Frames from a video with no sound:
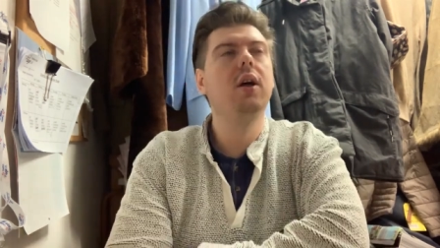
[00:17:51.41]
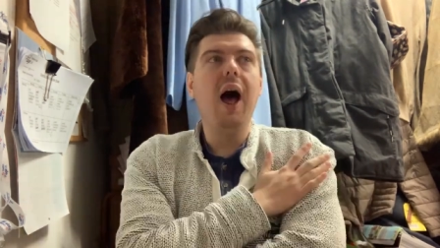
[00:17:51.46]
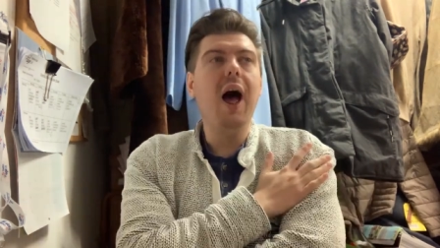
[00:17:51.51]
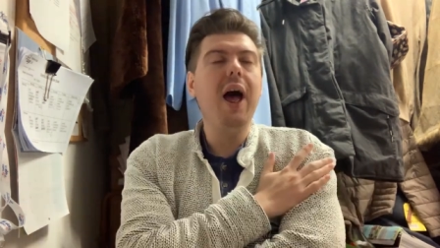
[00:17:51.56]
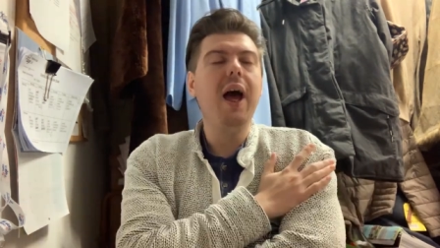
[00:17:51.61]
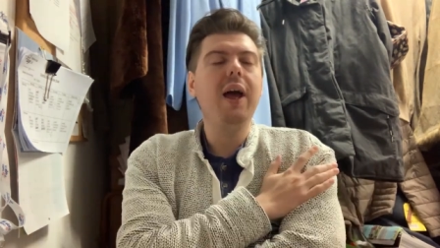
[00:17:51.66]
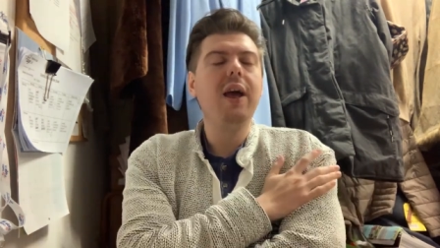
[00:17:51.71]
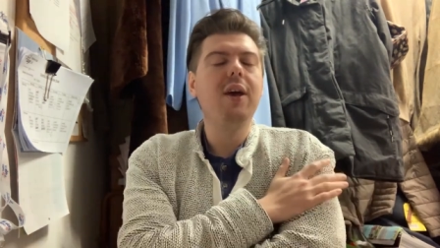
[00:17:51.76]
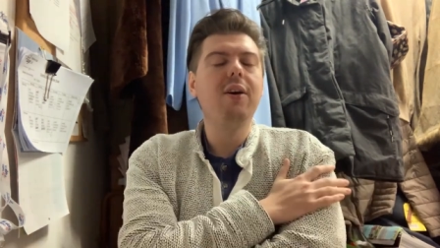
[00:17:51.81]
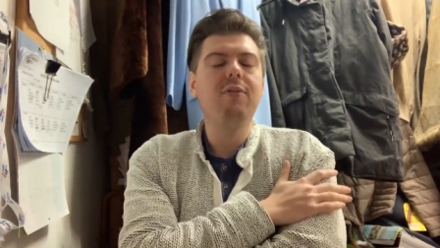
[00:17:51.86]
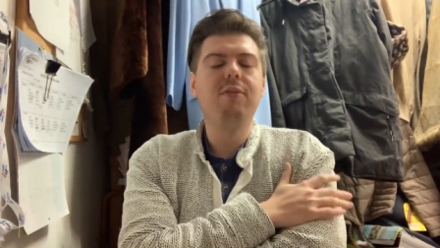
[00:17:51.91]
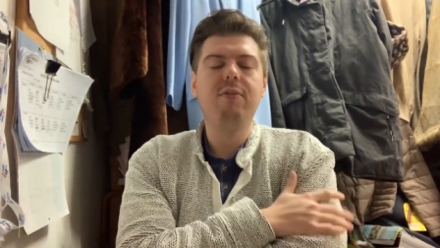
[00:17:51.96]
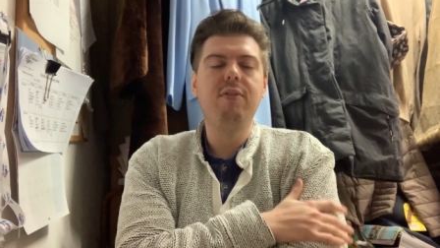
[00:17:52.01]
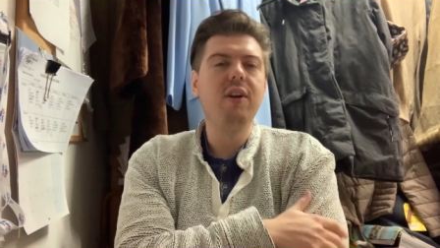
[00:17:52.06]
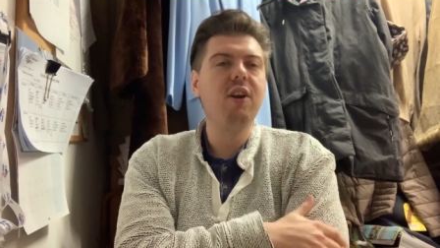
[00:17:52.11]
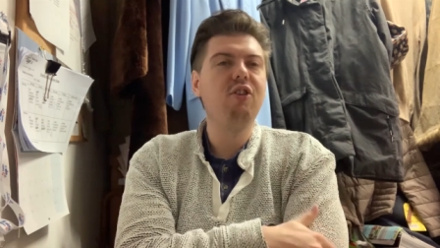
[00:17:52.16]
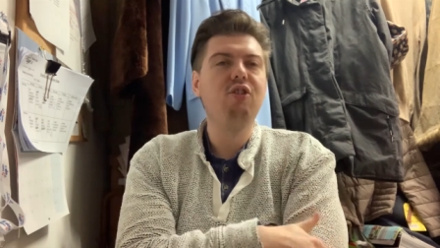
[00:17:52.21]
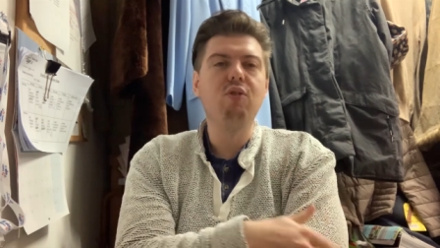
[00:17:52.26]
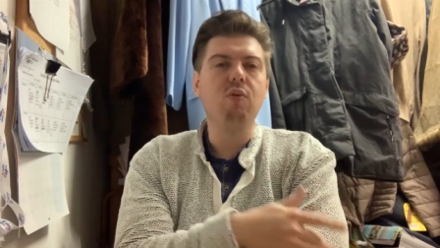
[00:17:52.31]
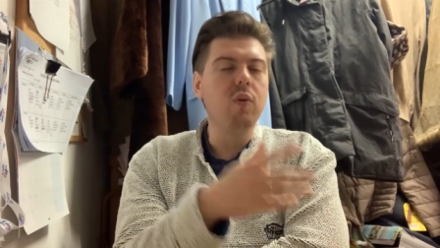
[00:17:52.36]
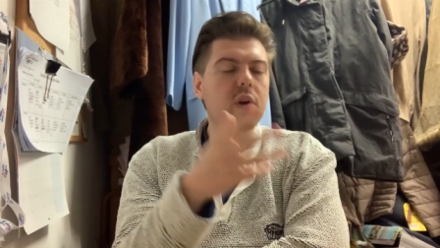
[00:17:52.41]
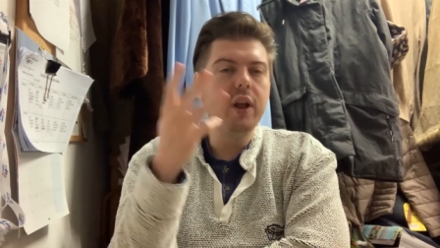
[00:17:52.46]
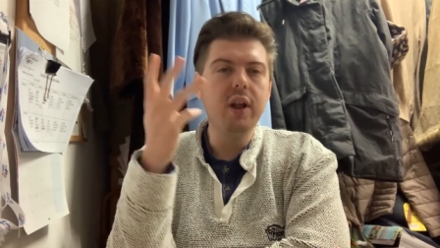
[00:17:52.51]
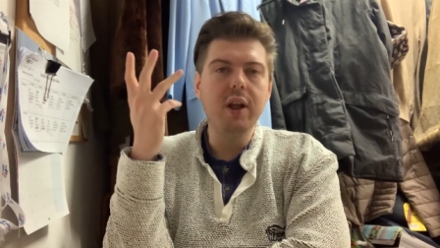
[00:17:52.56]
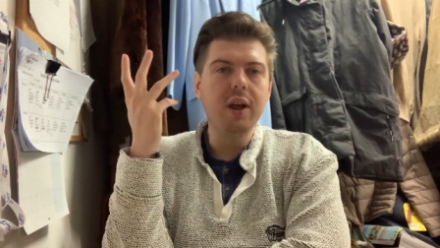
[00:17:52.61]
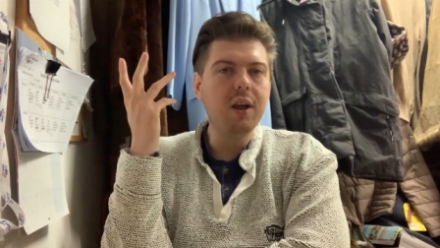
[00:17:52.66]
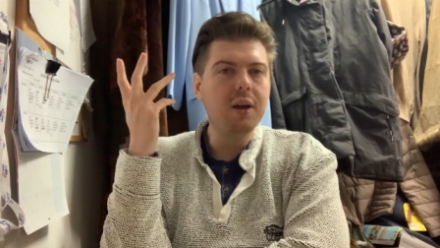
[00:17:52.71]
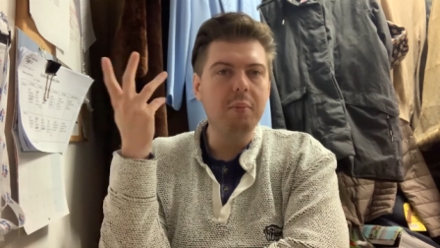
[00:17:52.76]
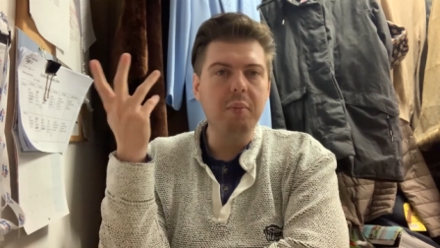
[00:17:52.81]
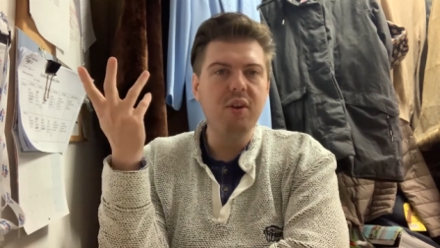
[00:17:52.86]
I have finished
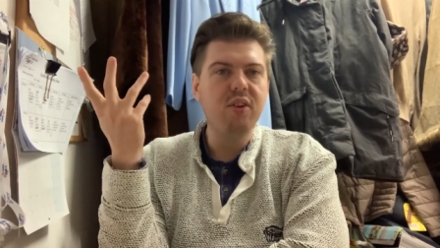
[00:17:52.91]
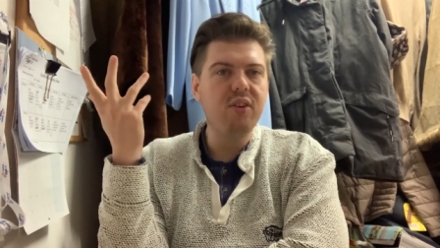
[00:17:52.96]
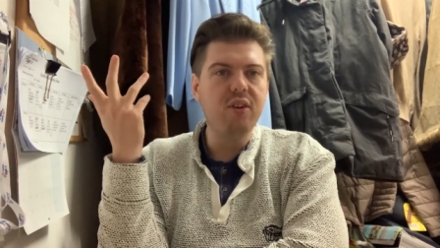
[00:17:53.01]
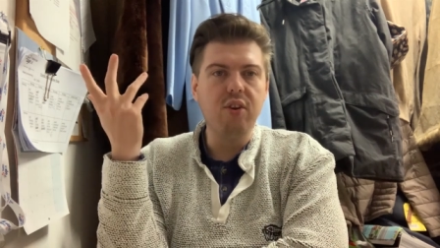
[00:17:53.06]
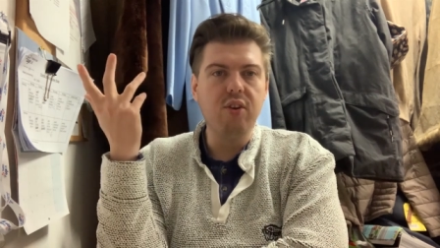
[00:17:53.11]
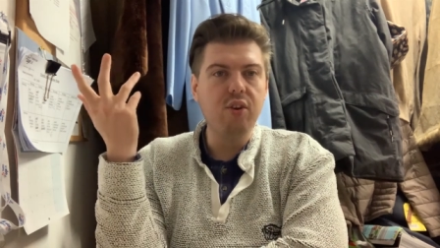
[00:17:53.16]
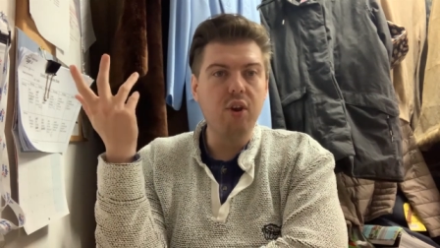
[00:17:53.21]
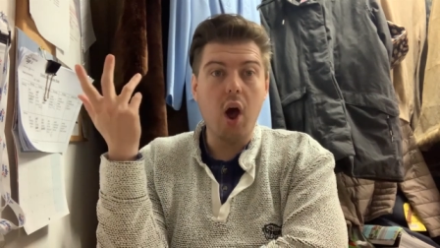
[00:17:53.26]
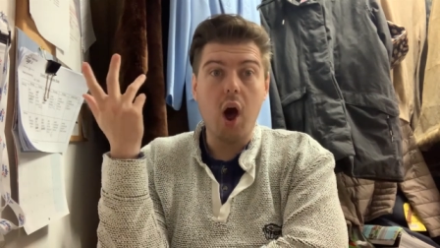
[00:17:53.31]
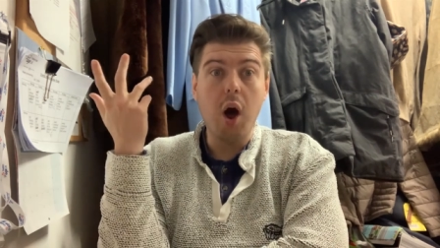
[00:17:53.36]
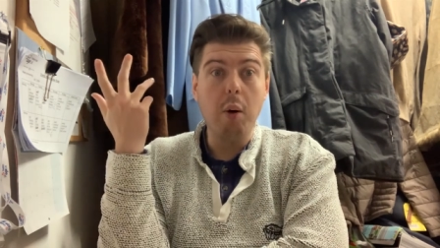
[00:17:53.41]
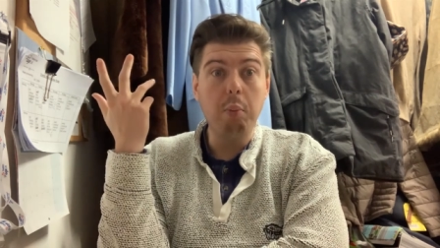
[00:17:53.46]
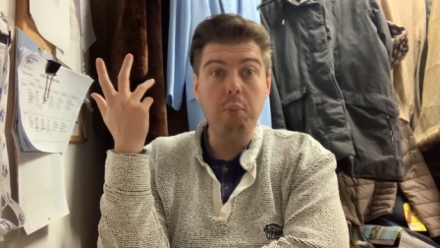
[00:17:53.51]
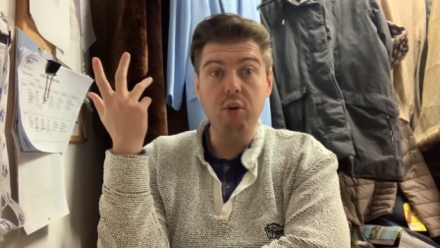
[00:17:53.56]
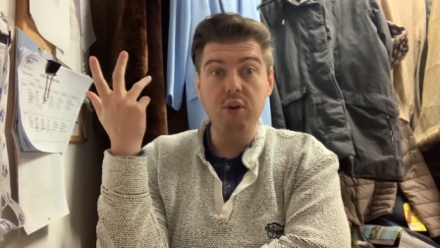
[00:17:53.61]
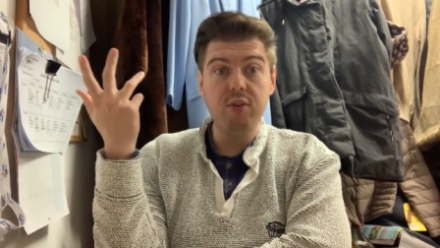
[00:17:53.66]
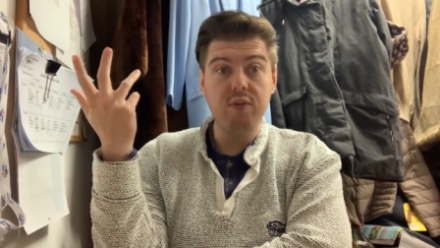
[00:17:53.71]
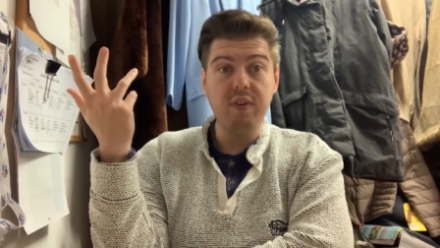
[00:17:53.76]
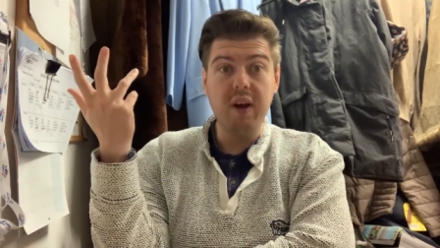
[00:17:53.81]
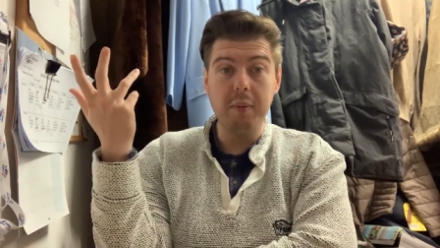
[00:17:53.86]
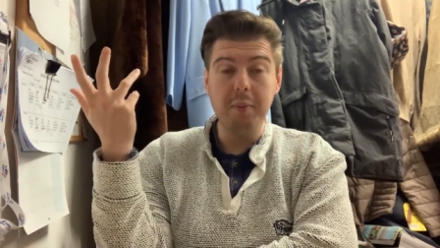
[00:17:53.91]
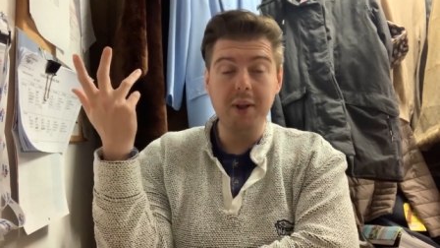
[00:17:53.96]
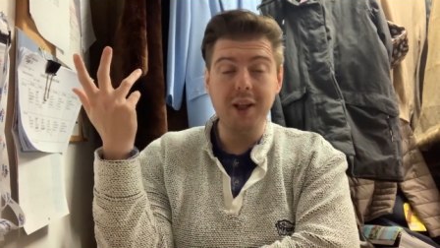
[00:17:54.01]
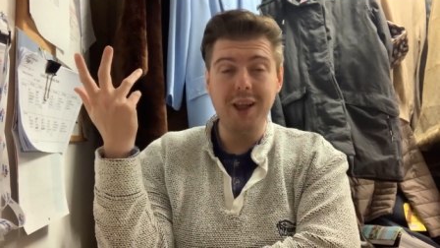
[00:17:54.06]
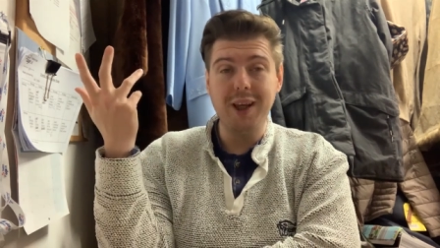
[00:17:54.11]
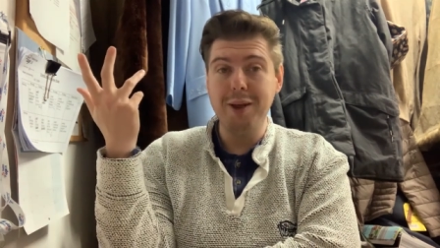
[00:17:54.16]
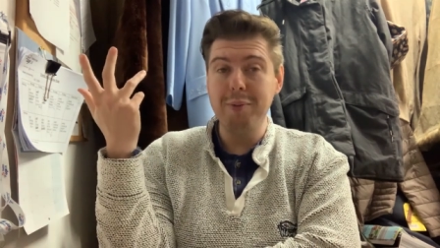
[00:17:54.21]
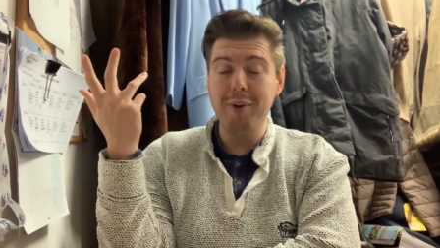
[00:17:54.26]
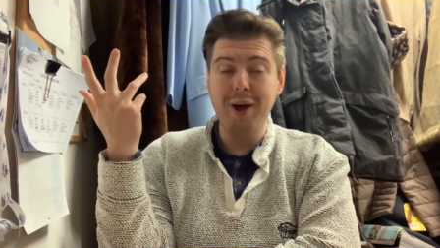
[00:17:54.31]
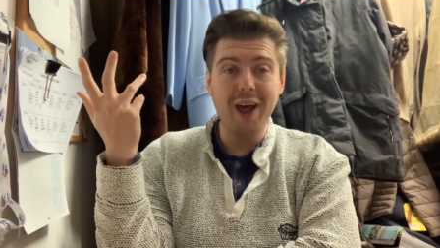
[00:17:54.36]
reading Mr. Scarborough's
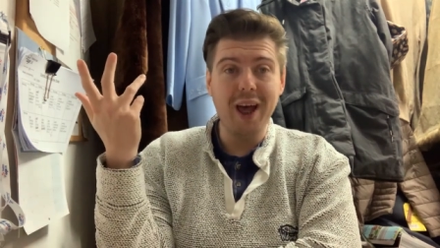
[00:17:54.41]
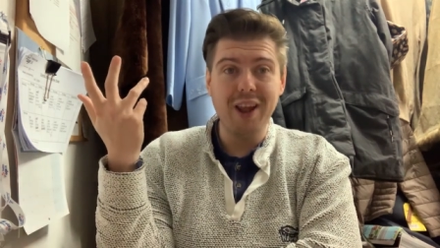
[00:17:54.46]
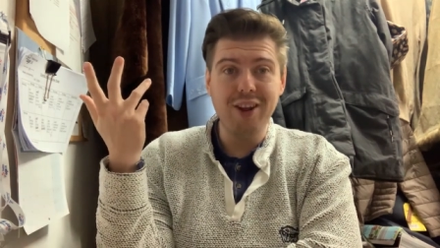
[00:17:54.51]
Family by